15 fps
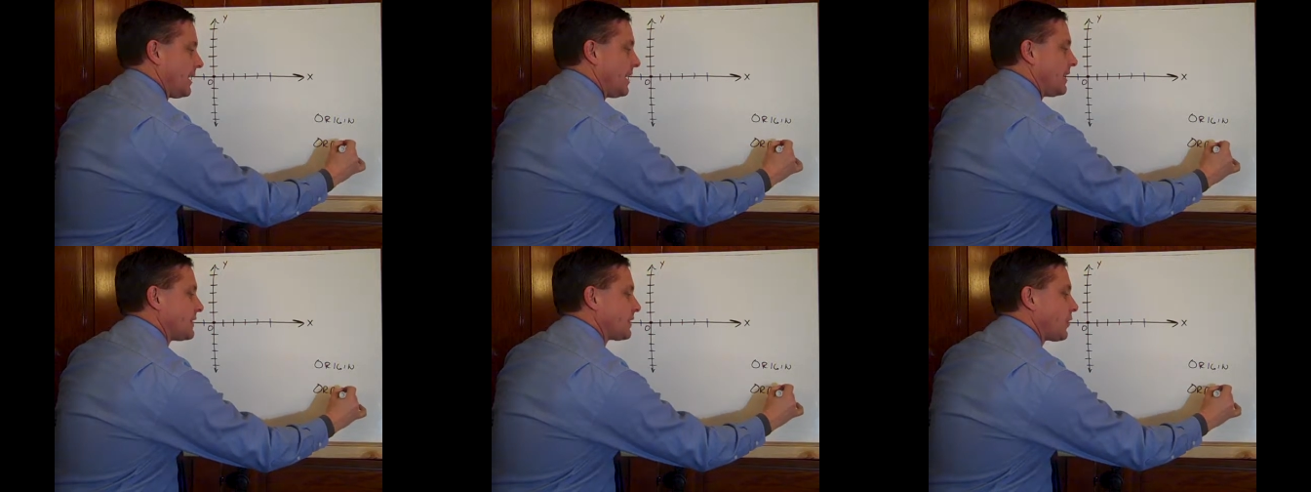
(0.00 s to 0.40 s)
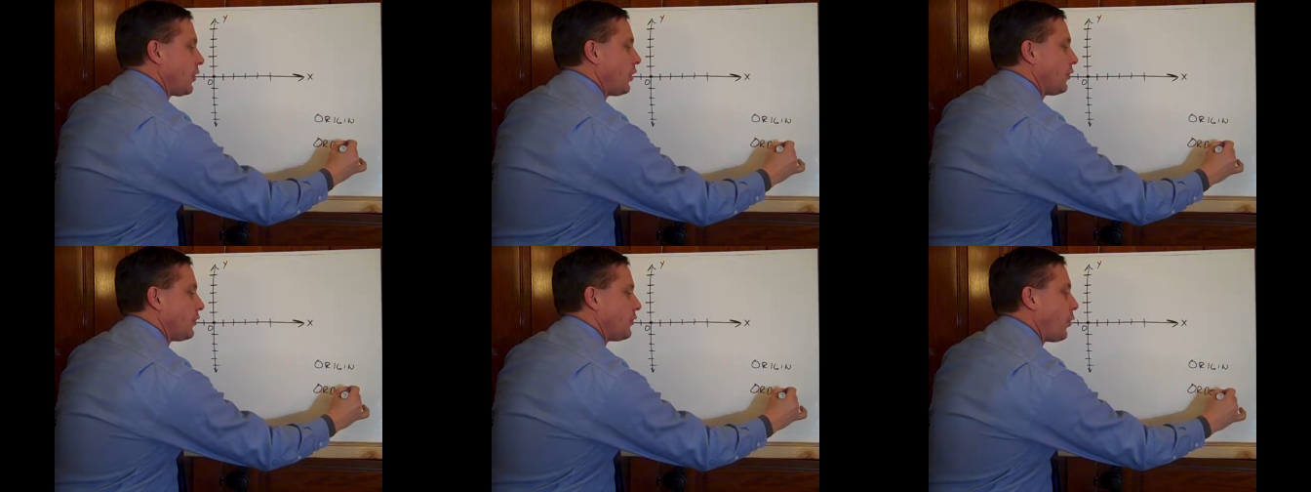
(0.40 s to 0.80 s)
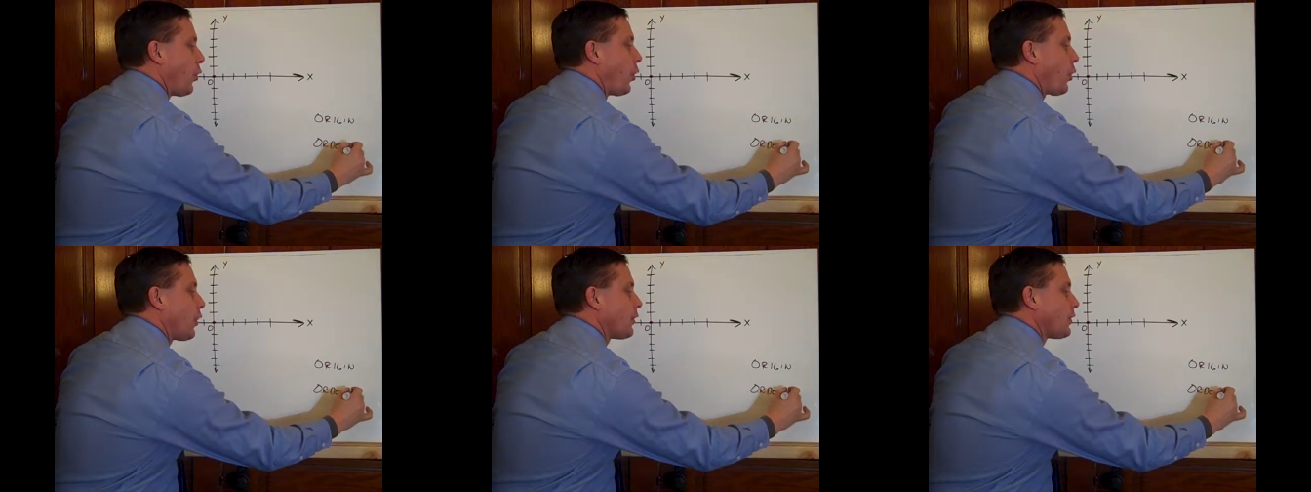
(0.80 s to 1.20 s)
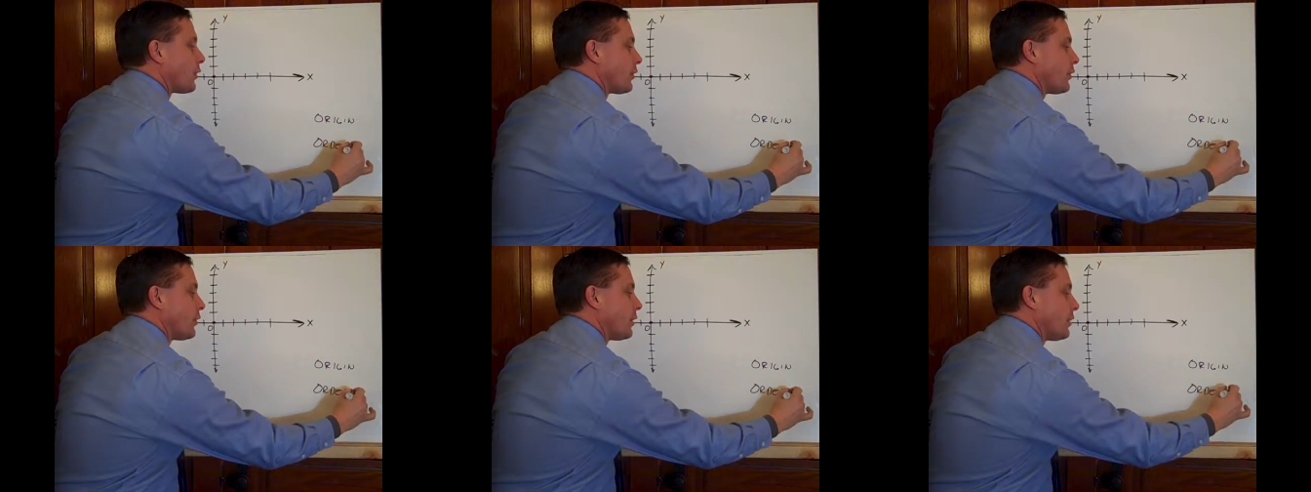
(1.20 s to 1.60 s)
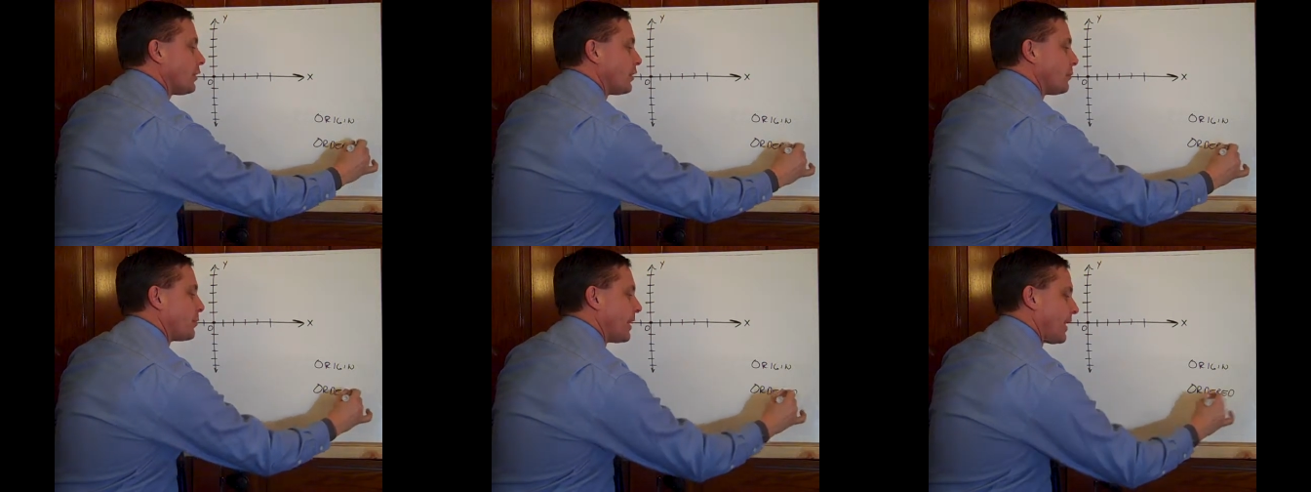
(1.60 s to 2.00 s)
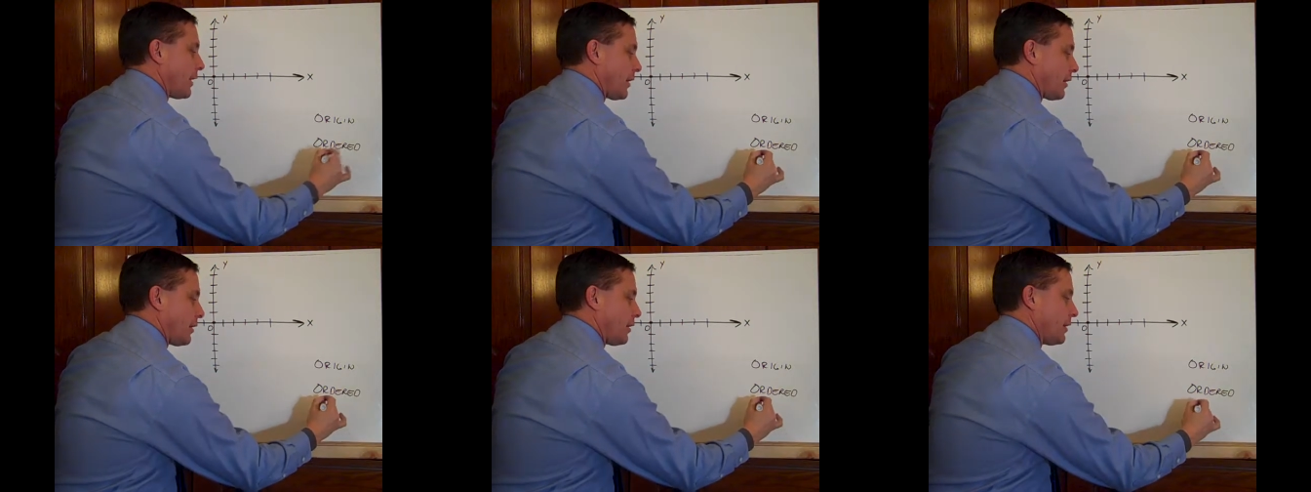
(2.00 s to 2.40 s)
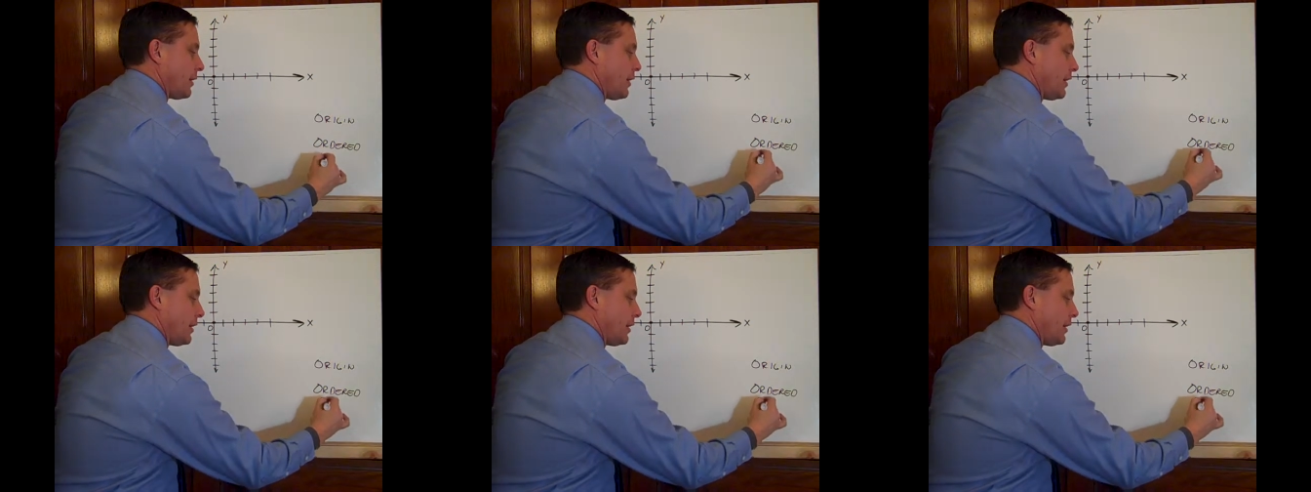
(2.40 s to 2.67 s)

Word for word: And it's called an ordered pair